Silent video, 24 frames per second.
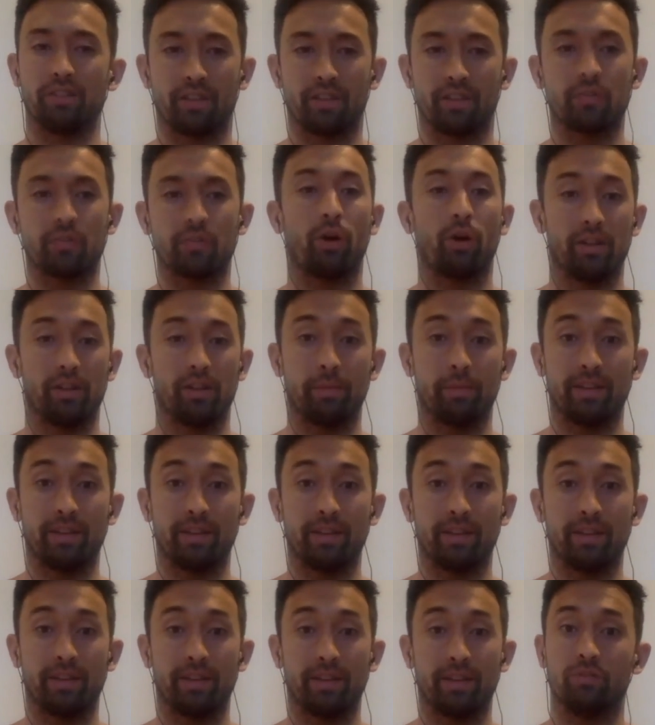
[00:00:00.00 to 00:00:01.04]
You know that's quite an
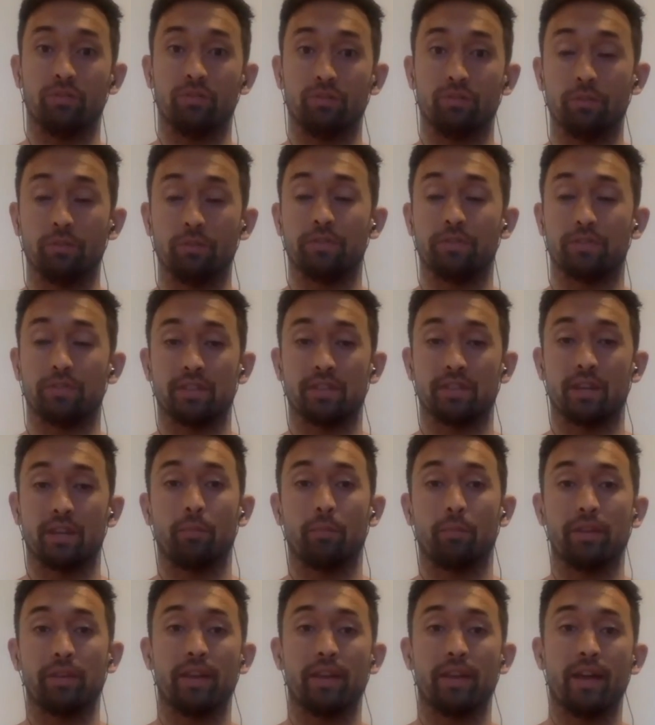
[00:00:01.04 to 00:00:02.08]
amazing thing you can do for
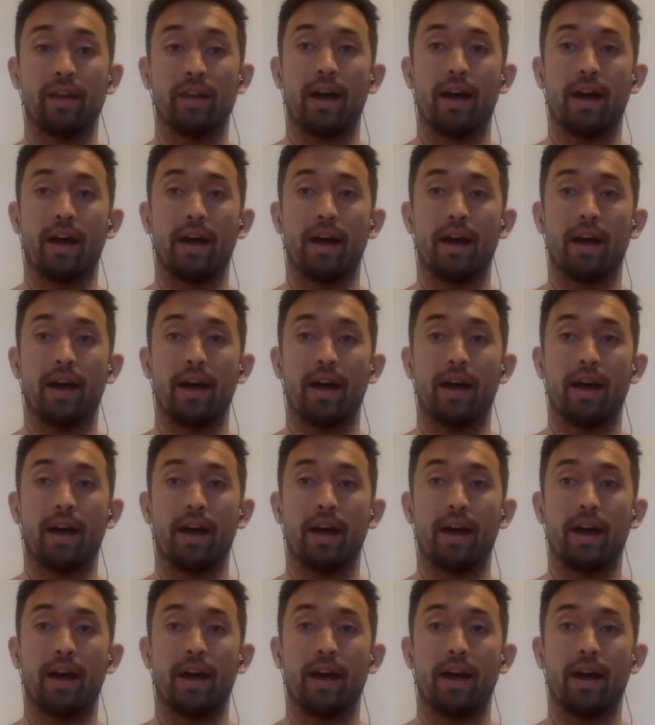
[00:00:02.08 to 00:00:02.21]
someone.